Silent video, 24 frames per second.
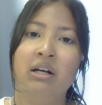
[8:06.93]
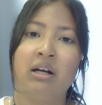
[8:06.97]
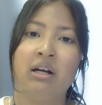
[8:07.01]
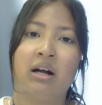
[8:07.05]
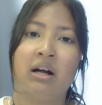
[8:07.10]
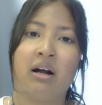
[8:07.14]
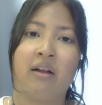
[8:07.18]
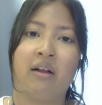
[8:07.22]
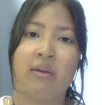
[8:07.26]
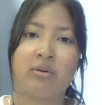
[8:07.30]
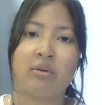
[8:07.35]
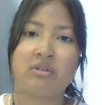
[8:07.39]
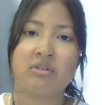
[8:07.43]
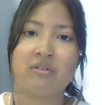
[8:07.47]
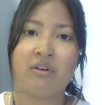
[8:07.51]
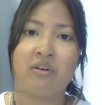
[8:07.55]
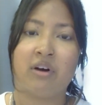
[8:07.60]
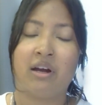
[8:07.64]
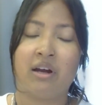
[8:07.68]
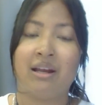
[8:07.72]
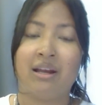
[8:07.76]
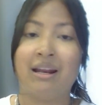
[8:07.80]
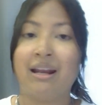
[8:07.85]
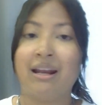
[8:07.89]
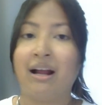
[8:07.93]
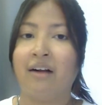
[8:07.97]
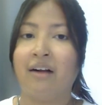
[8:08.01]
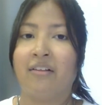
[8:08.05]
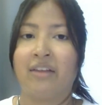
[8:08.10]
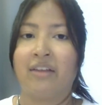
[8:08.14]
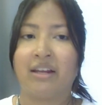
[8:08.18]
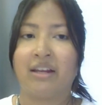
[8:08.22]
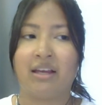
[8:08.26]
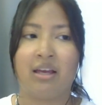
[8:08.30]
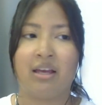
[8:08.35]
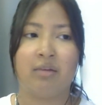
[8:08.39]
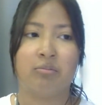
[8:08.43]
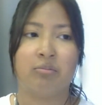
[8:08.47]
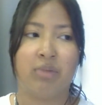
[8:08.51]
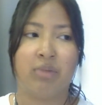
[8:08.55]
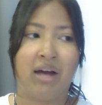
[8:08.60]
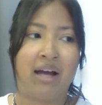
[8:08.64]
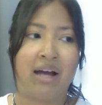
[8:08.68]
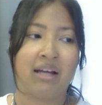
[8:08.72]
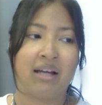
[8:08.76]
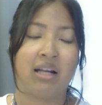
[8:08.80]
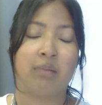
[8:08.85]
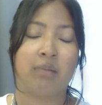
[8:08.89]
That was fine. And now that I came
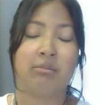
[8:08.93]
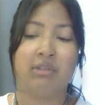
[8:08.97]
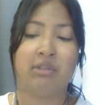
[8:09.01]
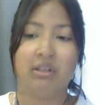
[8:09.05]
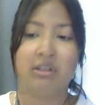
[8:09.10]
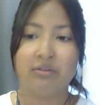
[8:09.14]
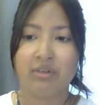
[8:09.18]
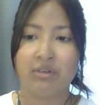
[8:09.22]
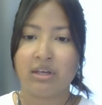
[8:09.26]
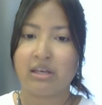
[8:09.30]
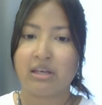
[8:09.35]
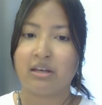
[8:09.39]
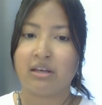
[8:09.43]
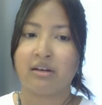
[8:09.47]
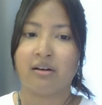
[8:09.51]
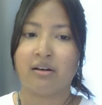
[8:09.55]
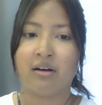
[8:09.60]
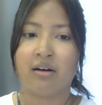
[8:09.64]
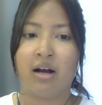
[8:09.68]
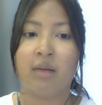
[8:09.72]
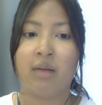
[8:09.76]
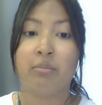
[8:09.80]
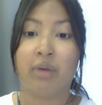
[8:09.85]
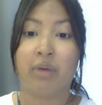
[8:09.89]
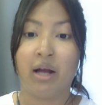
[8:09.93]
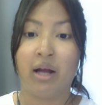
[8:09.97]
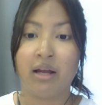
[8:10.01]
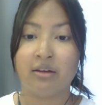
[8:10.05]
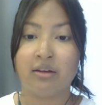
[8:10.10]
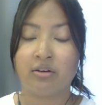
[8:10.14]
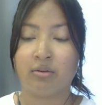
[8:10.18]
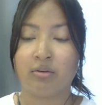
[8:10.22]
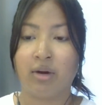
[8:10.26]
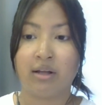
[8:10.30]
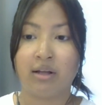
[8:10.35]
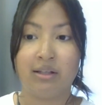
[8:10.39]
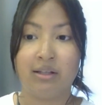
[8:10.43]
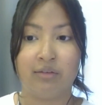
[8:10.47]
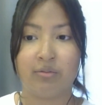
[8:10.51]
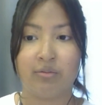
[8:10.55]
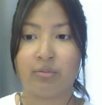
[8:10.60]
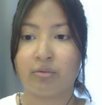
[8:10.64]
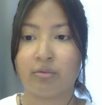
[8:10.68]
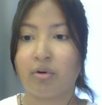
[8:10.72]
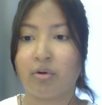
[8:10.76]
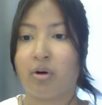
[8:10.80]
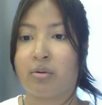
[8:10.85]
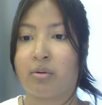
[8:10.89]
back and I'm living here, I'm buying directly
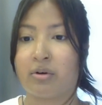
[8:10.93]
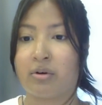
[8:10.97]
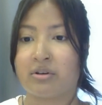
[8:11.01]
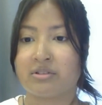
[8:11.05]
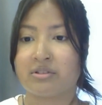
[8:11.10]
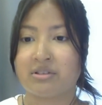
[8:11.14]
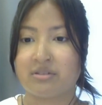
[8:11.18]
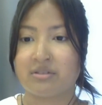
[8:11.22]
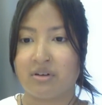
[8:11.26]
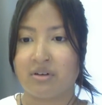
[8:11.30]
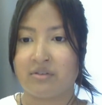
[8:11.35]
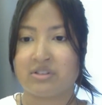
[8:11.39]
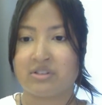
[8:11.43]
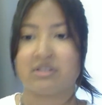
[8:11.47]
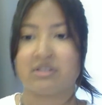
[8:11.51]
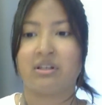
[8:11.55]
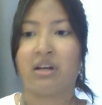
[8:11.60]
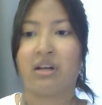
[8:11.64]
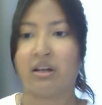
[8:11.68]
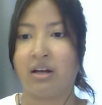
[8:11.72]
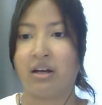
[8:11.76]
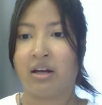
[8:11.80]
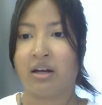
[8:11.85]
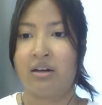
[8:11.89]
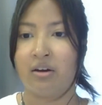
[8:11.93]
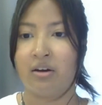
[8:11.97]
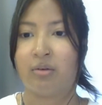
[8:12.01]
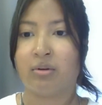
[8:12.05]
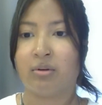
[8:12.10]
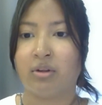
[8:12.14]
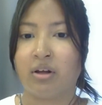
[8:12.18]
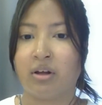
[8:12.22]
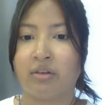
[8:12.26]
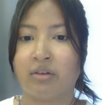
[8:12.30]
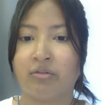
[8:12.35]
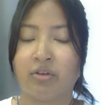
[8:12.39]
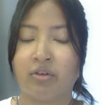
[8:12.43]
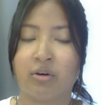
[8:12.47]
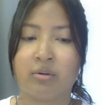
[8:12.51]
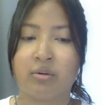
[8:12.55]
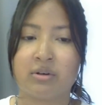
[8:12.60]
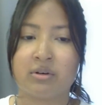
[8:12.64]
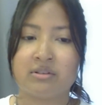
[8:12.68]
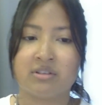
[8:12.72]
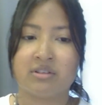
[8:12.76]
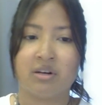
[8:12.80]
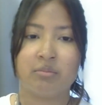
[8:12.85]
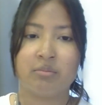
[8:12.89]
from growers, because obviously I know a lot of
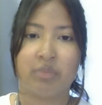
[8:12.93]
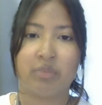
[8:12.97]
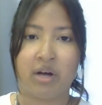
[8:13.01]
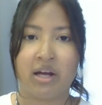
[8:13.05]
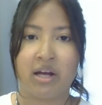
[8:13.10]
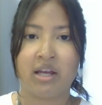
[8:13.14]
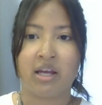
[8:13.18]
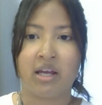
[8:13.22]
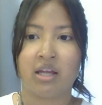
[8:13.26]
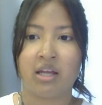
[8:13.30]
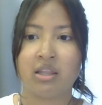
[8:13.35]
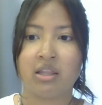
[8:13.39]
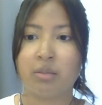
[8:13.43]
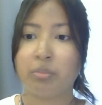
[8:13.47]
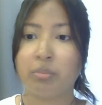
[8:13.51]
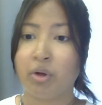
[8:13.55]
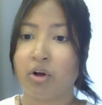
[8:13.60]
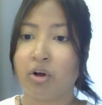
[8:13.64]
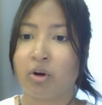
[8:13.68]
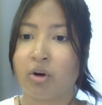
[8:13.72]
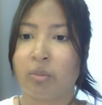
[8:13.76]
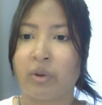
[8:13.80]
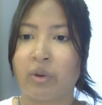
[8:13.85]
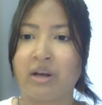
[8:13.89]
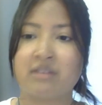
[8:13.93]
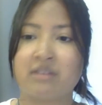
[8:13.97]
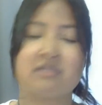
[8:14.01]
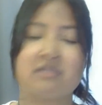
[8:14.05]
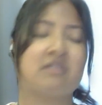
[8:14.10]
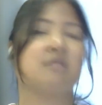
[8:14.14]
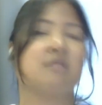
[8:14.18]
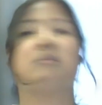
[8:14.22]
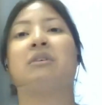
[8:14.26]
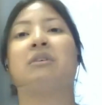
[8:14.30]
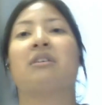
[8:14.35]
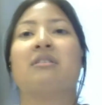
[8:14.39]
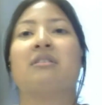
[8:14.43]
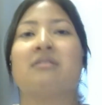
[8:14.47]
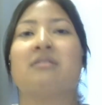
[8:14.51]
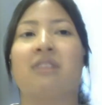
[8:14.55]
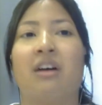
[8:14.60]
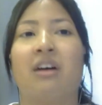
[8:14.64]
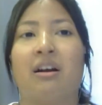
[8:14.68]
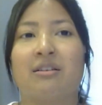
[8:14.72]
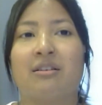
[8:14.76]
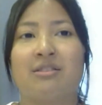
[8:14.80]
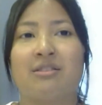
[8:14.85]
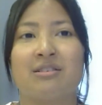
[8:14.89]
growers, and I'm buying at the bulk prices because
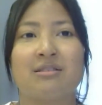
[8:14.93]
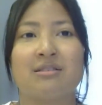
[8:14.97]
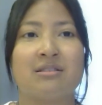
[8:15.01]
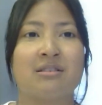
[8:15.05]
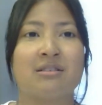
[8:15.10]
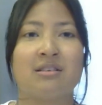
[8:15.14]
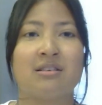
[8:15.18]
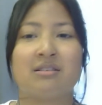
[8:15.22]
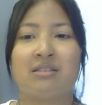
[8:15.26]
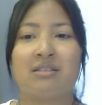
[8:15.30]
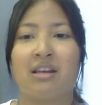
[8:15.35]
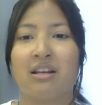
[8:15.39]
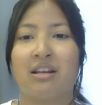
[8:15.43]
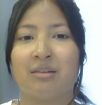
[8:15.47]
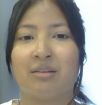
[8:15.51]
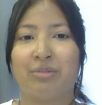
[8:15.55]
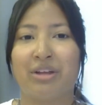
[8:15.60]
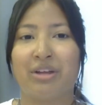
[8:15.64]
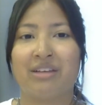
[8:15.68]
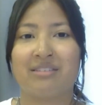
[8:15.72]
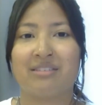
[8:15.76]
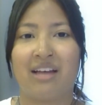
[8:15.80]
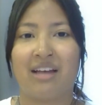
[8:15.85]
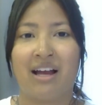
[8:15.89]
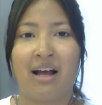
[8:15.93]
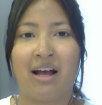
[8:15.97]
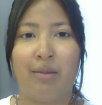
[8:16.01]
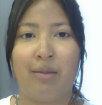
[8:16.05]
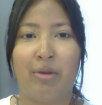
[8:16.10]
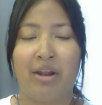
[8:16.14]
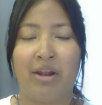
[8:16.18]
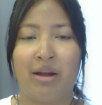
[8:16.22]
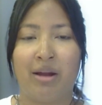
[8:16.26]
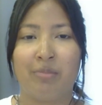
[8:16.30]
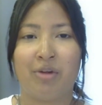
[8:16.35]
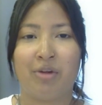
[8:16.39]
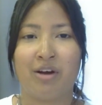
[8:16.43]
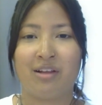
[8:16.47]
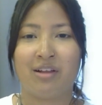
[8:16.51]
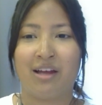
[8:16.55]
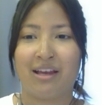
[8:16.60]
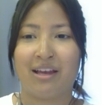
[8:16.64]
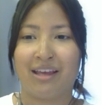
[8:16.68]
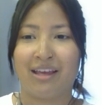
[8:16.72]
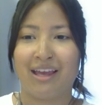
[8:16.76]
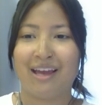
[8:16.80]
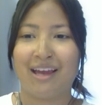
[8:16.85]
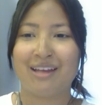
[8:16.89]
I just sustainably, as a habit,
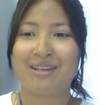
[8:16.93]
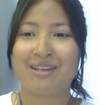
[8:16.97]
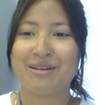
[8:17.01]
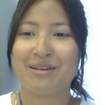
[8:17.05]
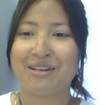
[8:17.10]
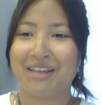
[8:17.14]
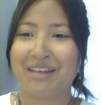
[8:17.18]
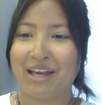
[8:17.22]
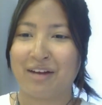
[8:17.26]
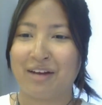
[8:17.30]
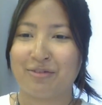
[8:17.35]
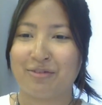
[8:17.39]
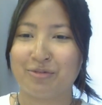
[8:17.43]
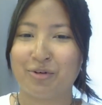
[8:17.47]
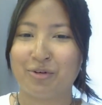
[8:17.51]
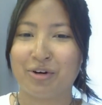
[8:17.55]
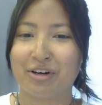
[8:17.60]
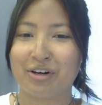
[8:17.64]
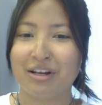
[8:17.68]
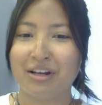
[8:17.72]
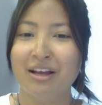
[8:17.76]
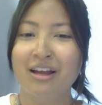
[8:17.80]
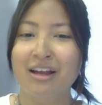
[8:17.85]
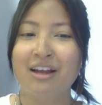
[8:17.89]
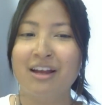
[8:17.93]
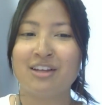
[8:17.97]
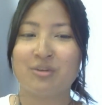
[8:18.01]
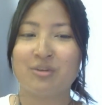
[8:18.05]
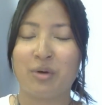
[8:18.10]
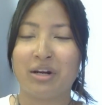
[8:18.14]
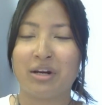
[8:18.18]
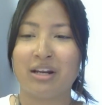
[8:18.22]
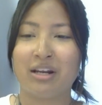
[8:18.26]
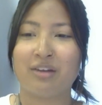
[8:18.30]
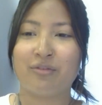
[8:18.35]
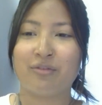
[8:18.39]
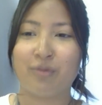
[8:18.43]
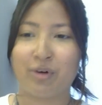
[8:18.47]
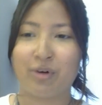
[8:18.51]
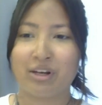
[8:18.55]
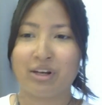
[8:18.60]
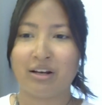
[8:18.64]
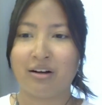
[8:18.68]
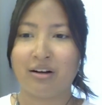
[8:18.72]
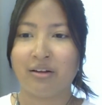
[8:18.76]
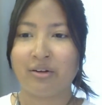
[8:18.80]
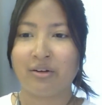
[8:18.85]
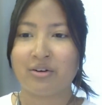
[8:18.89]
I can't afford $20 to
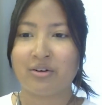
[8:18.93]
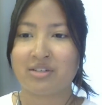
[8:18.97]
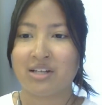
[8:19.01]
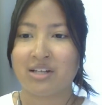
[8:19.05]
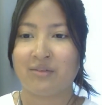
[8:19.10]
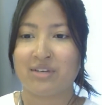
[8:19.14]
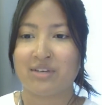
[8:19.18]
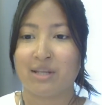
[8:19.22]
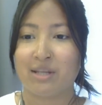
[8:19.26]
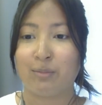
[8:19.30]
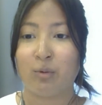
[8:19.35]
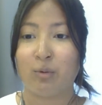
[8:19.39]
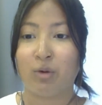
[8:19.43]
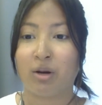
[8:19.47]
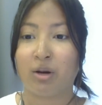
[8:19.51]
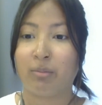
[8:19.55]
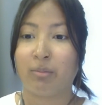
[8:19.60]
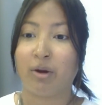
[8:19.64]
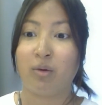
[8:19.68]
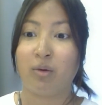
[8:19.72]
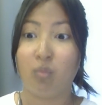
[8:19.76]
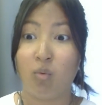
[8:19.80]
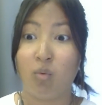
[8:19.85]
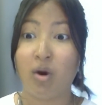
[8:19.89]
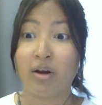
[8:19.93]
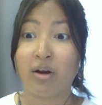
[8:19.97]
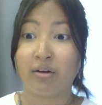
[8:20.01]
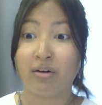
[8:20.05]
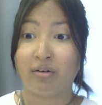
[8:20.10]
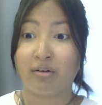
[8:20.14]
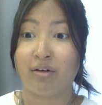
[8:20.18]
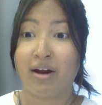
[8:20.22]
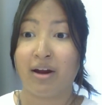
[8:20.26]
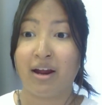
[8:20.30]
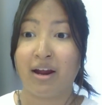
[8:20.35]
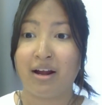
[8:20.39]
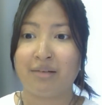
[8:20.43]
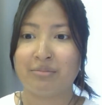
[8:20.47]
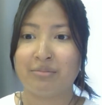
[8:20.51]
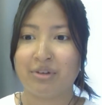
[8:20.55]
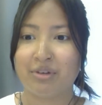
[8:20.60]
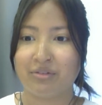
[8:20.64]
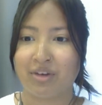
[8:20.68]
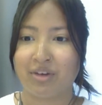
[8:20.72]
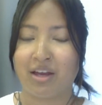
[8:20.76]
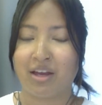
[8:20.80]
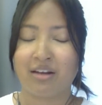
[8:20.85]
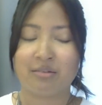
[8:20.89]
$40 every time I want to buy 1 gram
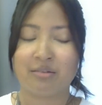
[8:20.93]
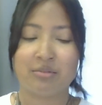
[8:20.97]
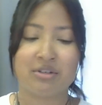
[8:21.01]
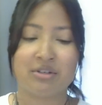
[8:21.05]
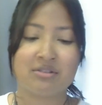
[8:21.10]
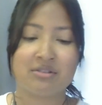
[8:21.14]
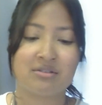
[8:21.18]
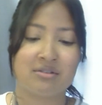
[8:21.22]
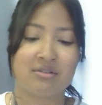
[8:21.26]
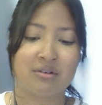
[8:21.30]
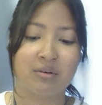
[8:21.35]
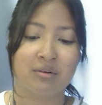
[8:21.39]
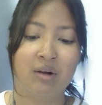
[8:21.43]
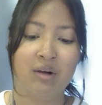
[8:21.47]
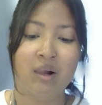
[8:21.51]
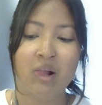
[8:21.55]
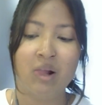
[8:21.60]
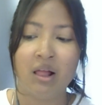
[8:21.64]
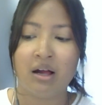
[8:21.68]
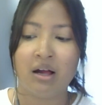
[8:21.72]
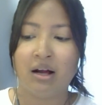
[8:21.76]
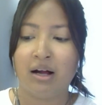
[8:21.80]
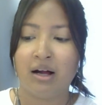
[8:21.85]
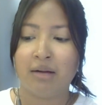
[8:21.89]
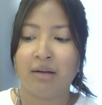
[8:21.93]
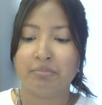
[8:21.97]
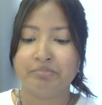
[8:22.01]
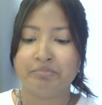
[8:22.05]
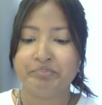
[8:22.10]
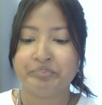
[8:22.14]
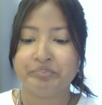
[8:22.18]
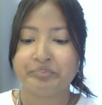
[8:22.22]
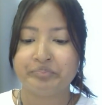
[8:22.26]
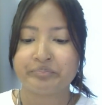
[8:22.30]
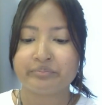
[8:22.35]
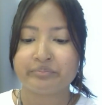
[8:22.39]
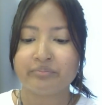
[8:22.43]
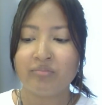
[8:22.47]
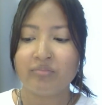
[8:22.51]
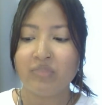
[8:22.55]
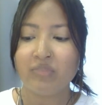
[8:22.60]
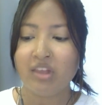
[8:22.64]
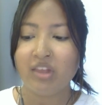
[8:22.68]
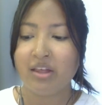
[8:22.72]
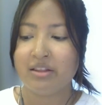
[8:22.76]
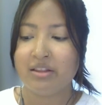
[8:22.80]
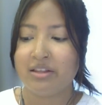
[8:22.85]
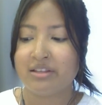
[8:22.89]
of cannabis. So
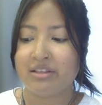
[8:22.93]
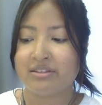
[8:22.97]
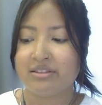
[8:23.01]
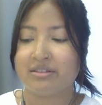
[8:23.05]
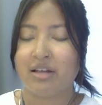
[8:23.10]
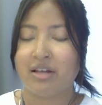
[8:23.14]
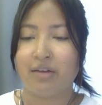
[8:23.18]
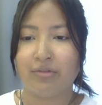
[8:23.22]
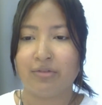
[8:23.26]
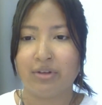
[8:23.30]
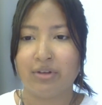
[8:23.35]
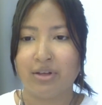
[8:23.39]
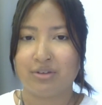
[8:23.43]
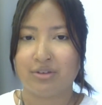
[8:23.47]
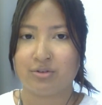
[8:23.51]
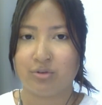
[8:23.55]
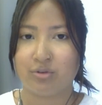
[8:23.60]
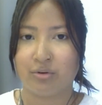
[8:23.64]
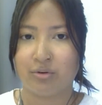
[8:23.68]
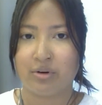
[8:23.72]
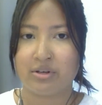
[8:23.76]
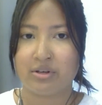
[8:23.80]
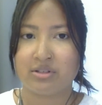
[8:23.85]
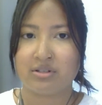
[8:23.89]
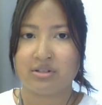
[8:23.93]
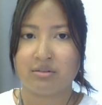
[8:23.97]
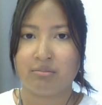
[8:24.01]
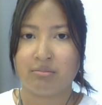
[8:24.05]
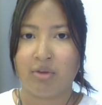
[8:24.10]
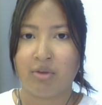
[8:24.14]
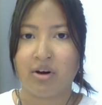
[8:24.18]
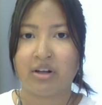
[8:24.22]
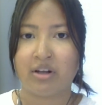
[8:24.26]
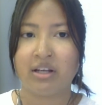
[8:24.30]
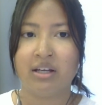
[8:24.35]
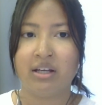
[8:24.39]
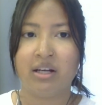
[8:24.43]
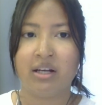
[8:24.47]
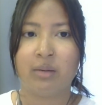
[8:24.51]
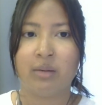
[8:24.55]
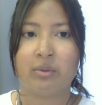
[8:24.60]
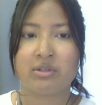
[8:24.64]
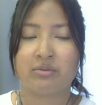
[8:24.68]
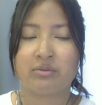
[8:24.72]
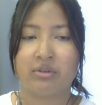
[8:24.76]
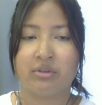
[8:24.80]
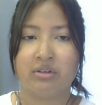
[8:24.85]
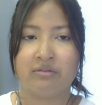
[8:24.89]
it's definitely a tourist market. And
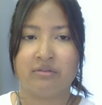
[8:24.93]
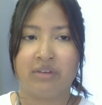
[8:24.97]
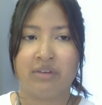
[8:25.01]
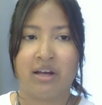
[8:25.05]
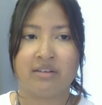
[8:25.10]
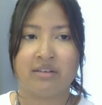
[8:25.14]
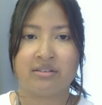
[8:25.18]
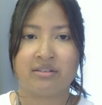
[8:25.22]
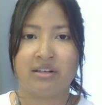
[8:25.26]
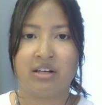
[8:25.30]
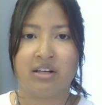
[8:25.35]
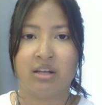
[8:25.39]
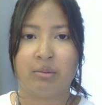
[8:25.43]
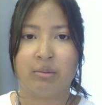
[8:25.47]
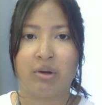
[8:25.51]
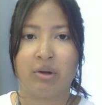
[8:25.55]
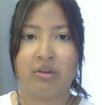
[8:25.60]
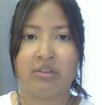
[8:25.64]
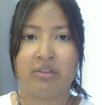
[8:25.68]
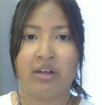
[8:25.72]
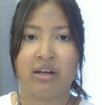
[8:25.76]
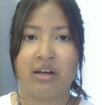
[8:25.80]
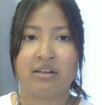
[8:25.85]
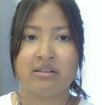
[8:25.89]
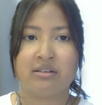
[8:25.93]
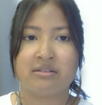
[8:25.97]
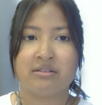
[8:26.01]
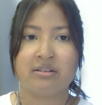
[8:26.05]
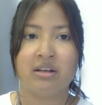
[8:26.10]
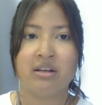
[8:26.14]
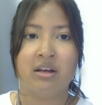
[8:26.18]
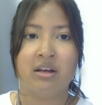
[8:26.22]
what's really fascinating about that is